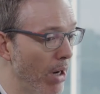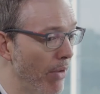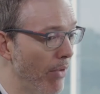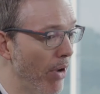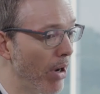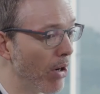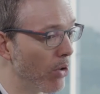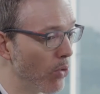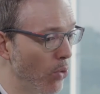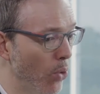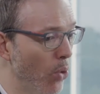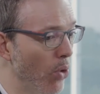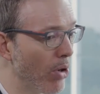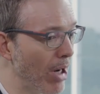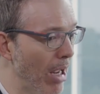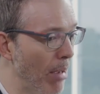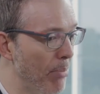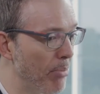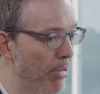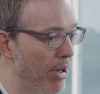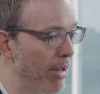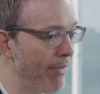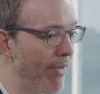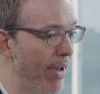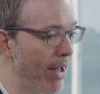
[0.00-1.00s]
of our core
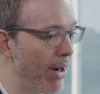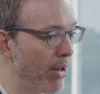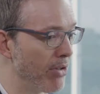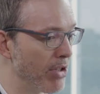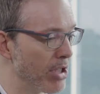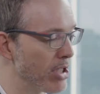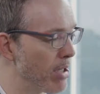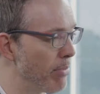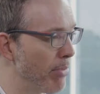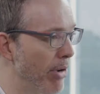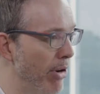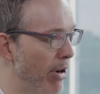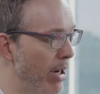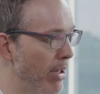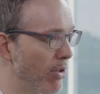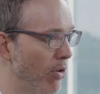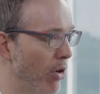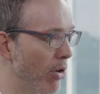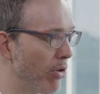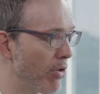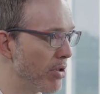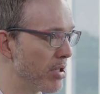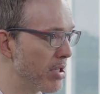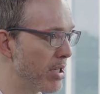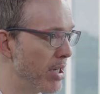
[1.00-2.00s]
company values is a
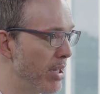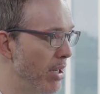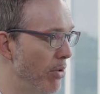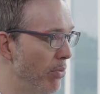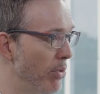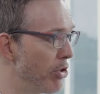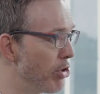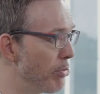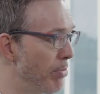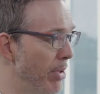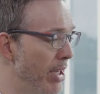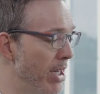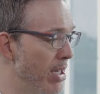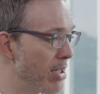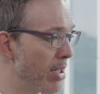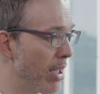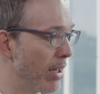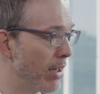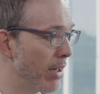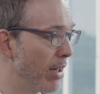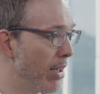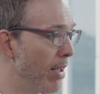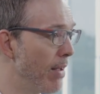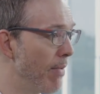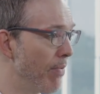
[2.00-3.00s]
meritocracy, which means
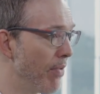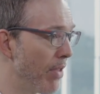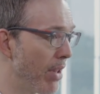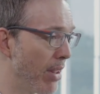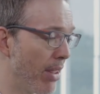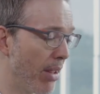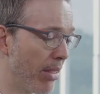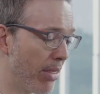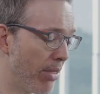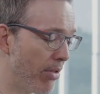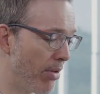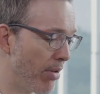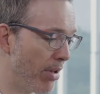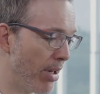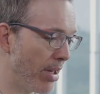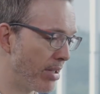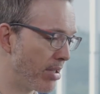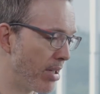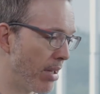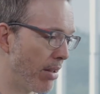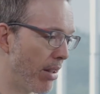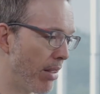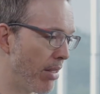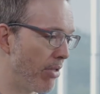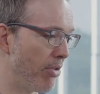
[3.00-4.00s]
that let's
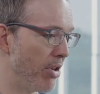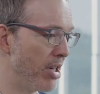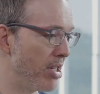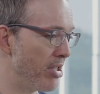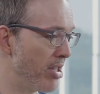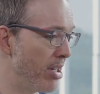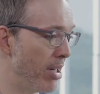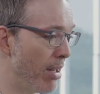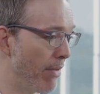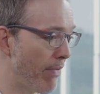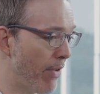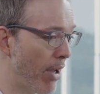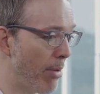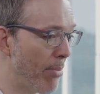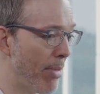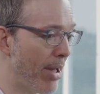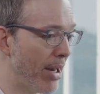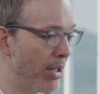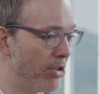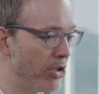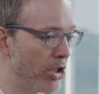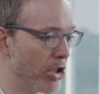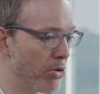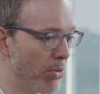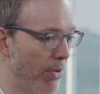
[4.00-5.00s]
say the three senior fund
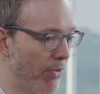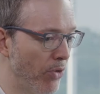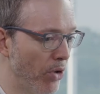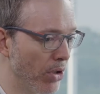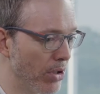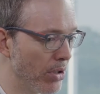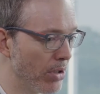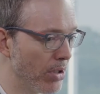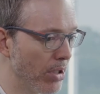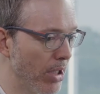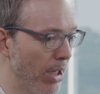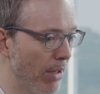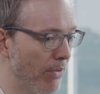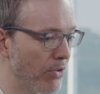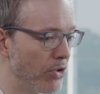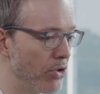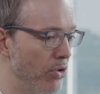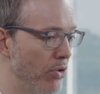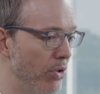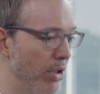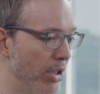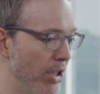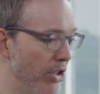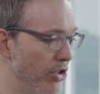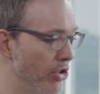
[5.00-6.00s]
managers, we've got kind of two
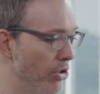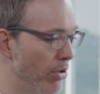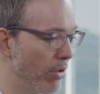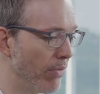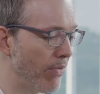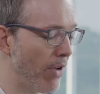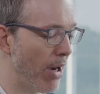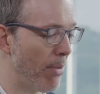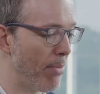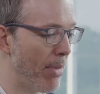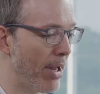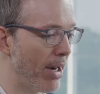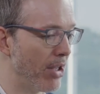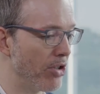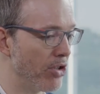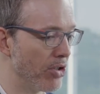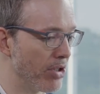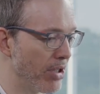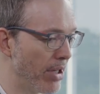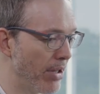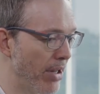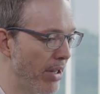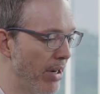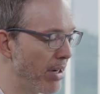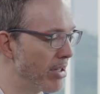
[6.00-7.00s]
additional fund managers
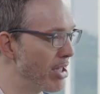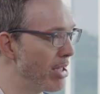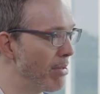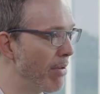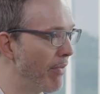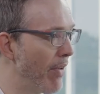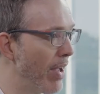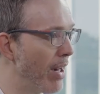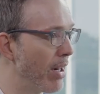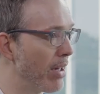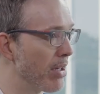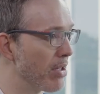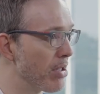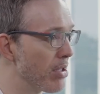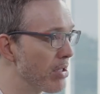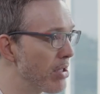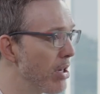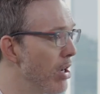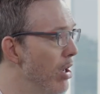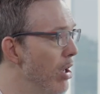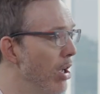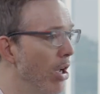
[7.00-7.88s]
and then a team of analysts,